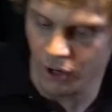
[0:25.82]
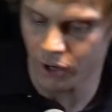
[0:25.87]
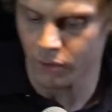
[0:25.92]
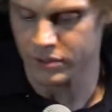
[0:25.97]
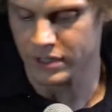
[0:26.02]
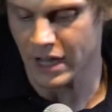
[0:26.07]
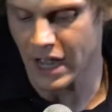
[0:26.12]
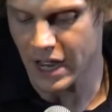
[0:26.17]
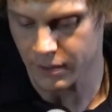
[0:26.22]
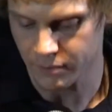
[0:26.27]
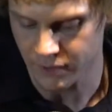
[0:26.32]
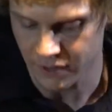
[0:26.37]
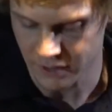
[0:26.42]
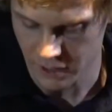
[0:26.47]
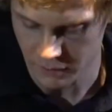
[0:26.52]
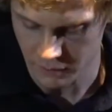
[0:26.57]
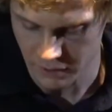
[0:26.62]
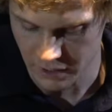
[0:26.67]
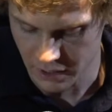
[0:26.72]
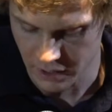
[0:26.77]
Bart was adamant
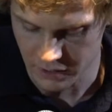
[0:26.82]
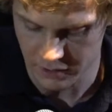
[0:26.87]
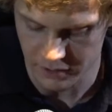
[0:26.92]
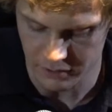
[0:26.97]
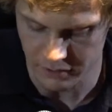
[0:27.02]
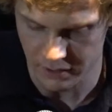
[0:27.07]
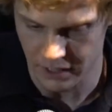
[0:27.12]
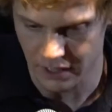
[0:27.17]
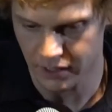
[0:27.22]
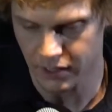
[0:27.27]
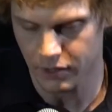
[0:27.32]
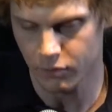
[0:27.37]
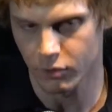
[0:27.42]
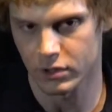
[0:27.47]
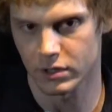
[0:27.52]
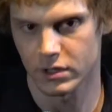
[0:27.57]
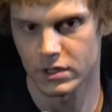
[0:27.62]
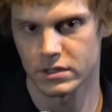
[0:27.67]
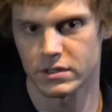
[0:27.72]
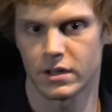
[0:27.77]
that we not do that. He
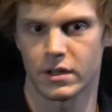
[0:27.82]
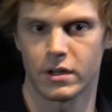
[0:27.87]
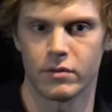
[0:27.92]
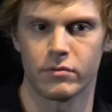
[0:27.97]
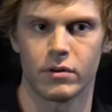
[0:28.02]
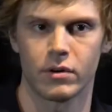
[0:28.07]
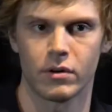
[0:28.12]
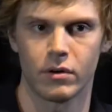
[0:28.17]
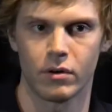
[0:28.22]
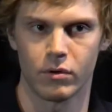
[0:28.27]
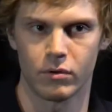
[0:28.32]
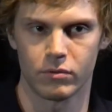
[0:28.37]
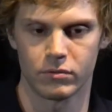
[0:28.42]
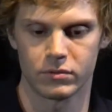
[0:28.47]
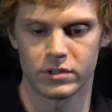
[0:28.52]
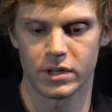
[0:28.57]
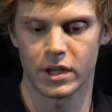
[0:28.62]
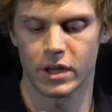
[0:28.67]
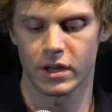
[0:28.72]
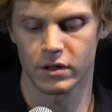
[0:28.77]
wanted us to have our own
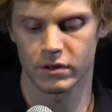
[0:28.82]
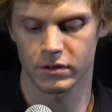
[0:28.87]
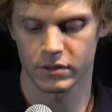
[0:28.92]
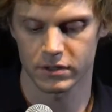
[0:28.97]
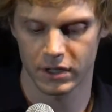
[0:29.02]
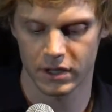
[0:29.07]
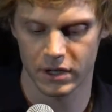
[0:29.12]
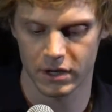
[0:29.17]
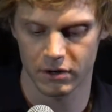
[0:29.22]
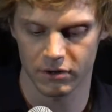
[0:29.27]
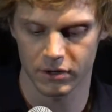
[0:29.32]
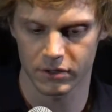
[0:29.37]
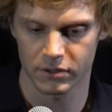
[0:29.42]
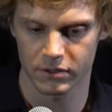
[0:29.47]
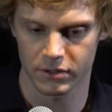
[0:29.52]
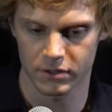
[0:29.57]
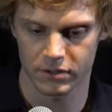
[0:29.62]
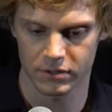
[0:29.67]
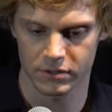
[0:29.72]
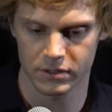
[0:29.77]
take on the
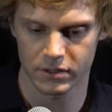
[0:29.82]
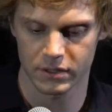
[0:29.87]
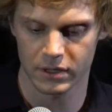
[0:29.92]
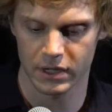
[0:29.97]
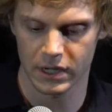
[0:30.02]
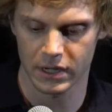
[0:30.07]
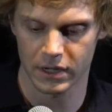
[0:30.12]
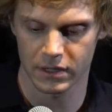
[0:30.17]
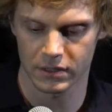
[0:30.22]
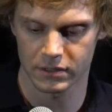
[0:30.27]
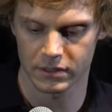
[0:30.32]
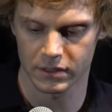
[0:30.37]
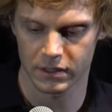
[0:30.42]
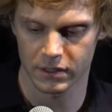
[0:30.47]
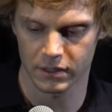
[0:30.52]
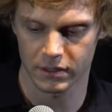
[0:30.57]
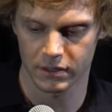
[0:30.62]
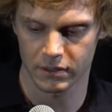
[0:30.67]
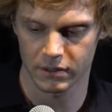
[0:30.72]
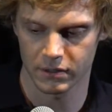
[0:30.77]
characters and
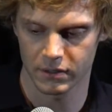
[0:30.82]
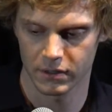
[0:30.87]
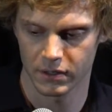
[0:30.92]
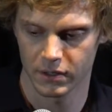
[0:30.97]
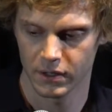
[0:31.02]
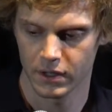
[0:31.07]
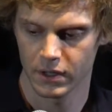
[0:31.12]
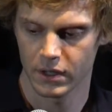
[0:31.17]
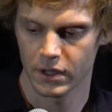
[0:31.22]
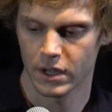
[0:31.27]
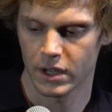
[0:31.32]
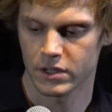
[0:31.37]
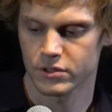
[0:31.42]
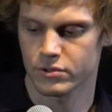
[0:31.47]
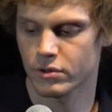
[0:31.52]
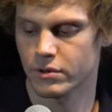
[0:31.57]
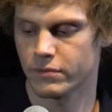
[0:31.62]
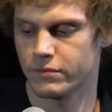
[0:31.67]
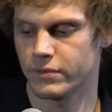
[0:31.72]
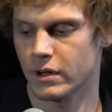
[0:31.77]
uh, and
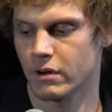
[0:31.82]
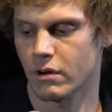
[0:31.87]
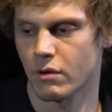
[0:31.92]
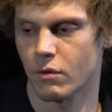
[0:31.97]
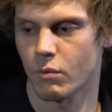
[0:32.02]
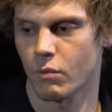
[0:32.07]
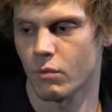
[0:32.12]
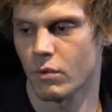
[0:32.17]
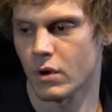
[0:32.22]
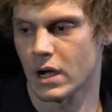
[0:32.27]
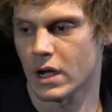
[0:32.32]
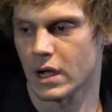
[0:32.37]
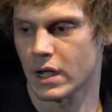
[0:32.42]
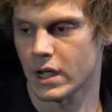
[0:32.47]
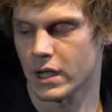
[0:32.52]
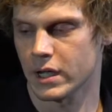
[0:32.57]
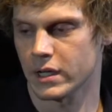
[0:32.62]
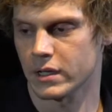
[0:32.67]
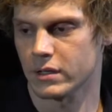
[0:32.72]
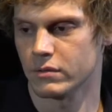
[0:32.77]
sort of figure out
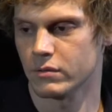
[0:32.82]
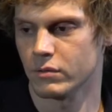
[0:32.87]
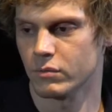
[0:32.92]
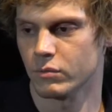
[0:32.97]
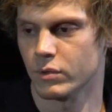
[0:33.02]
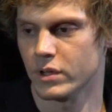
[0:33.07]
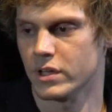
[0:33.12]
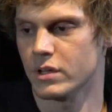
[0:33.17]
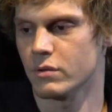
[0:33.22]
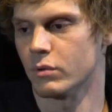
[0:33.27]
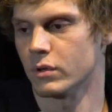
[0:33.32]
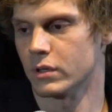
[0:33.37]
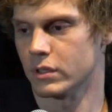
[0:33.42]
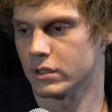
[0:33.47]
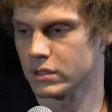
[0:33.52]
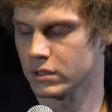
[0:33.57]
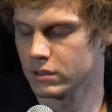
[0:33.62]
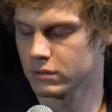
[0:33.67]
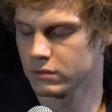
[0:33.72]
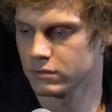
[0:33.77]
why we
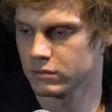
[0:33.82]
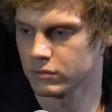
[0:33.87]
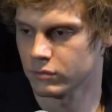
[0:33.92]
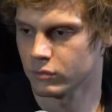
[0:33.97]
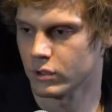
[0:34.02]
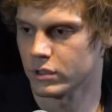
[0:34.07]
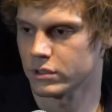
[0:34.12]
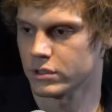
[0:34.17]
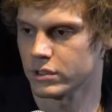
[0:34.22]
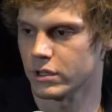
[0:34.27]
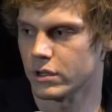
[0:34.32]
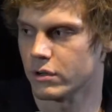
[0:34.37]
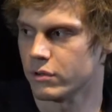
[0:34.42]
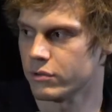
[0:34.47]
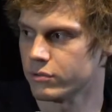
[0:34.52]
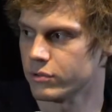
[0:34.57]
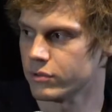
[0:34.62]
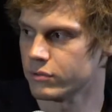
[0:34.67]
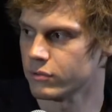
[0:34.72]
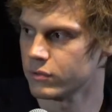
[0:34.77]
would want to go
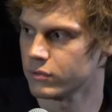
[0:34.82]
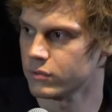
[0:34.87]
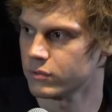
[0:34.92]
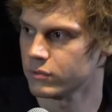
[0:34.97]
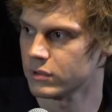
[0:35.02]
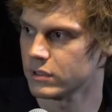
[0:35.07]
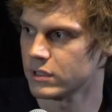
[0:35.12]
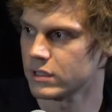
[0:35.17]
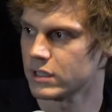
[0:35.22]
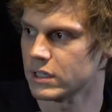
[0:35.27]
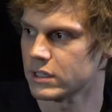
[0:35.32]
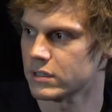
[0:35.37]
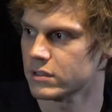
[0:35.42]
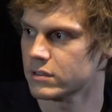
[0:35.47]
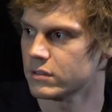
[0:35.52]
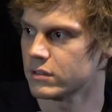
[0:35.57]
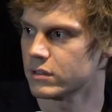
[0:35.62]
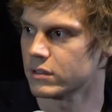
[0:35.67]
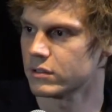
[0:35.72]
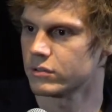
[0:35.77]
through with
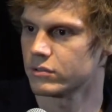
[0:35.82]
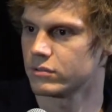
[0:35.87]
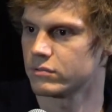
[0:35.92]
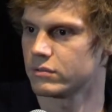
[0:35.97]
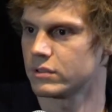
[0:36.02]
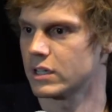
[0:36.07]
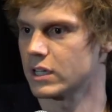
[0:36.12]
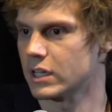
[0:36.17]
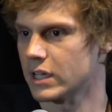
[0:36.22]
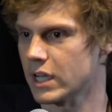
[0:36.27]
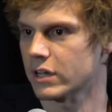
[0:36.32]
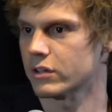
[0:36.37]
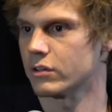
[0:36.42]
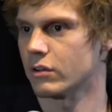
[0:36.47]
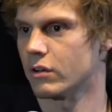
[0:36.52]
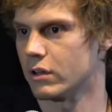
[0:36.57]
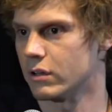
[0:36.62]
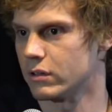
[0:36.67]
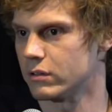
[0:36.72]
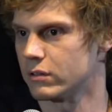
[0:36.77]
this and connect
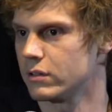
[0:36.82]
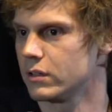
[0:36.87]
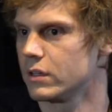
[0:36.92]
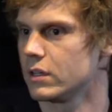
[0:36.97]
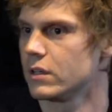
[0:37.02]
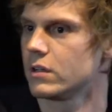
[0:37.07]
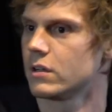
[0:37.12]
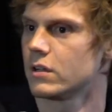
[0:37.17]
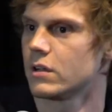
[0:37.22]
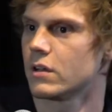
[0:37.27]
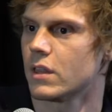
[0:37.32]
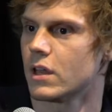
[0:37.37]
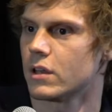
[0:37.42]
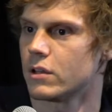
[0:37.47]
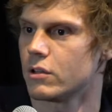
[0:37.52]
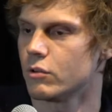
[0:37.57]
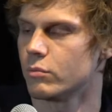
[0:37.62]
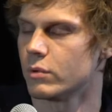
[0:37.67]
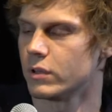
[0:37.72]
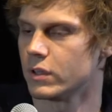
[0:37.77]
on that
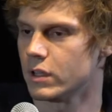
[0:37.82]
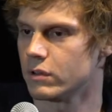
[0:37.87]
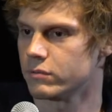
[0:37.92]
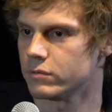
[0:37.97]
human